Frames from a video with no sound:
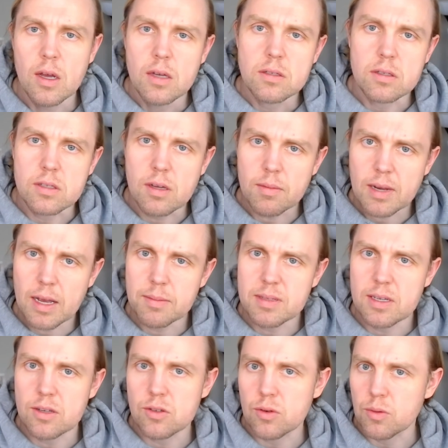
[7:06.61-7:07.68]
So sometimes
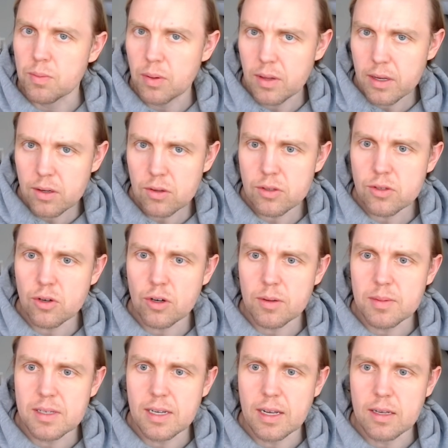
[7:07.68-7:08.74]
these are political
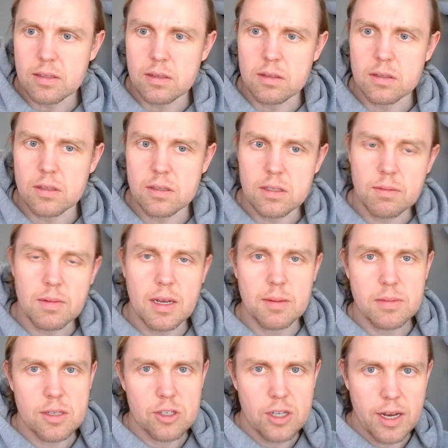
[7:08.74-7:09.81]
circumstances, and
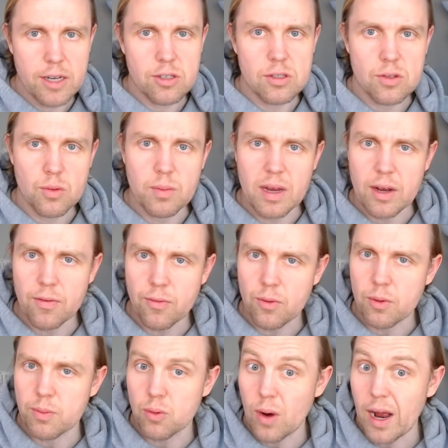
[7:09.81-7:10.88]
sometimes the changes are made
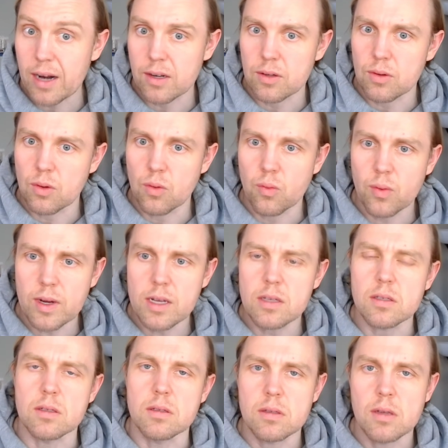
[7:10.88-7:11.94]
for practical
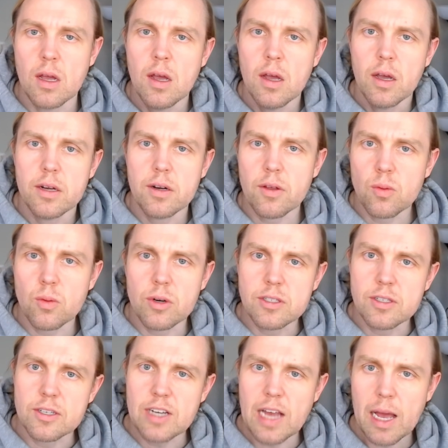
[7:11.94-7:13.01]
reasons. In other words,
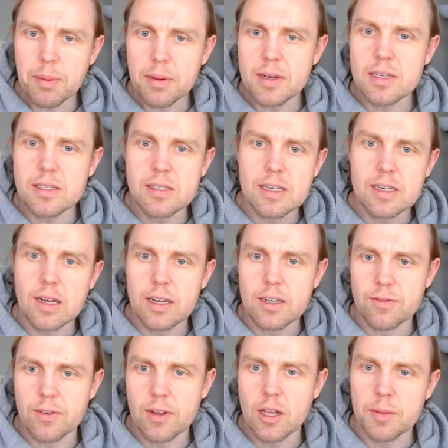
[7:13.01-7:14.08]
the Japanese did not
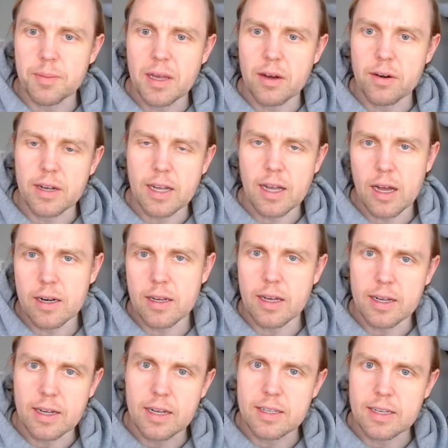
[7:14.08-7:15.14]
develop hiragana
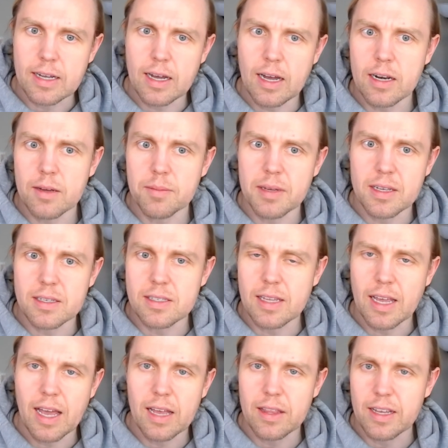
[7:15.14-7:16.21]
and katakana because
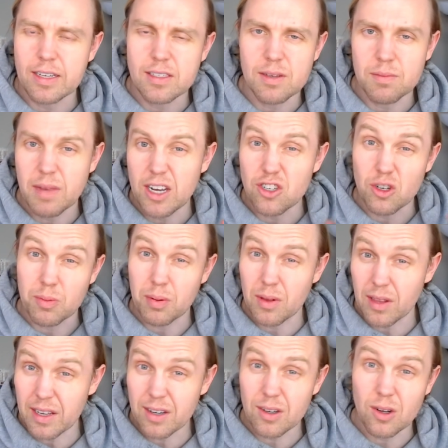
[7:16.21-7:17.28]
they had some major
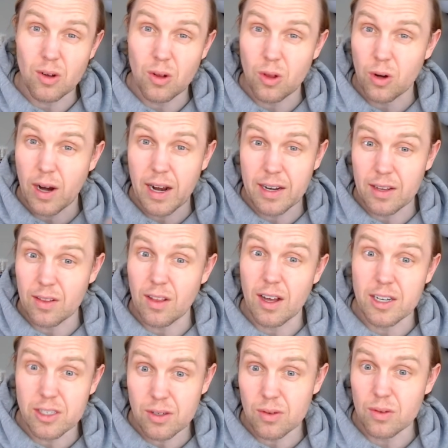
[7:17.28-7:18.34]
political or
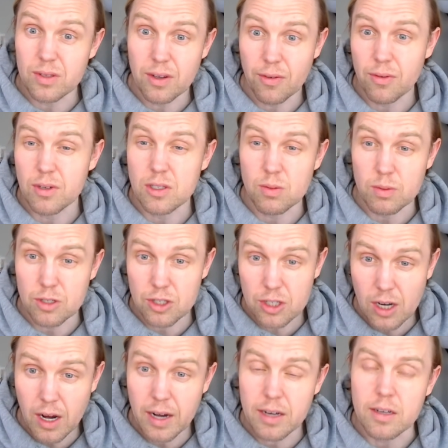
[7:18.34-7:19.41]
ideological difference with
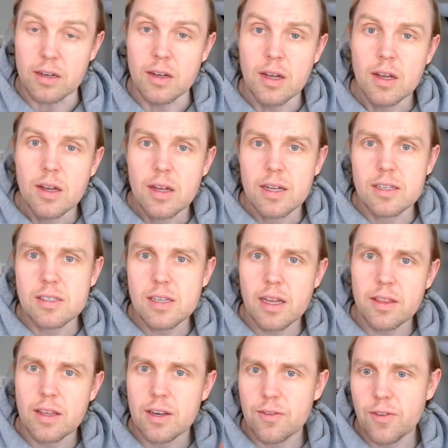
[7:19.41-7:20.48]
China.
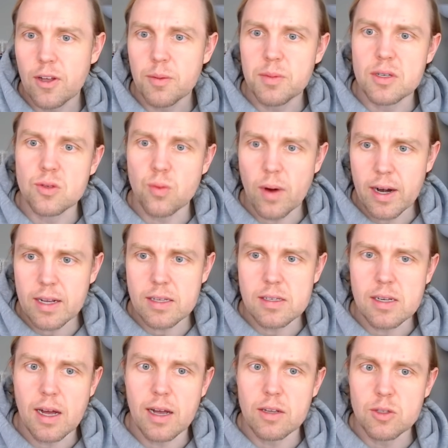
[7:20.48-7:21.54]
Instead, they developed these writing
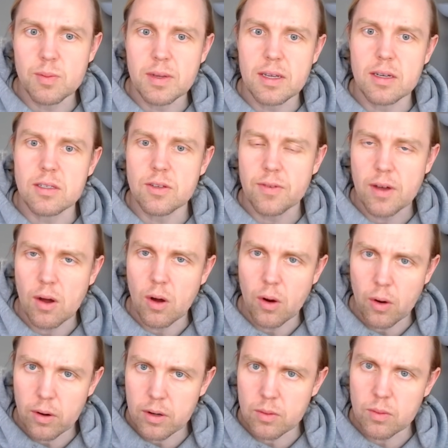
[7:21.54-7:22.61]
styles because of how
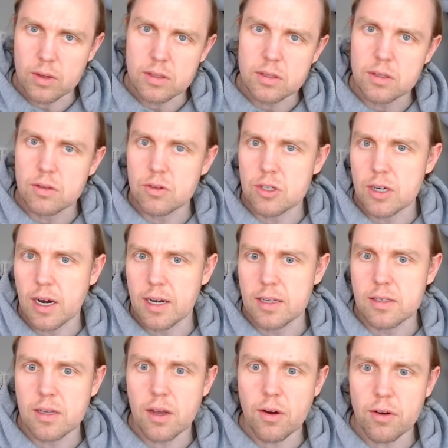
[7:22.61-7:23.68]
hard it was to use
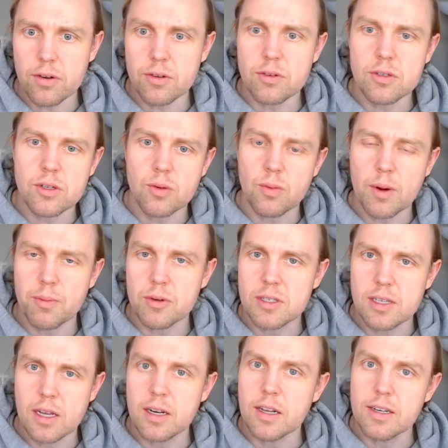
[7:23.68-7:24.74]
Chinese characters to
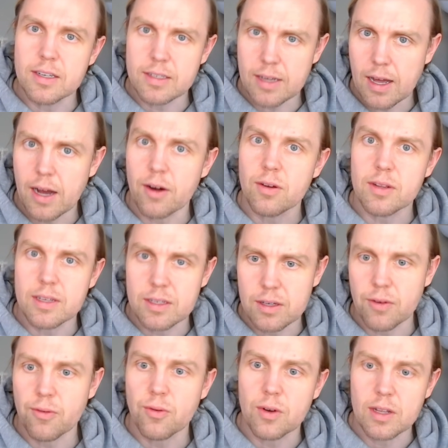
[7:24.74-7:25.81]
represent an entirely
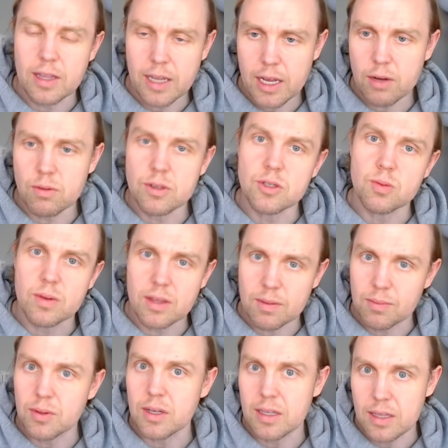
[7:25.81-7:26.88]
different language with
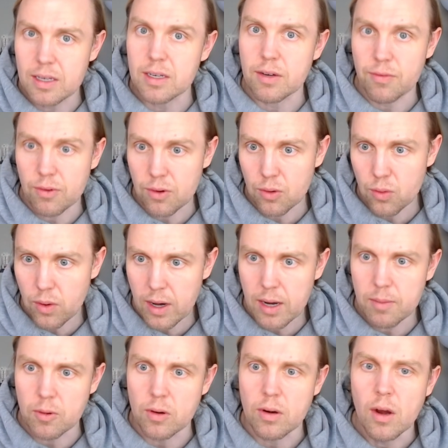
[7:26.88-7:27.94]
completely different grammar.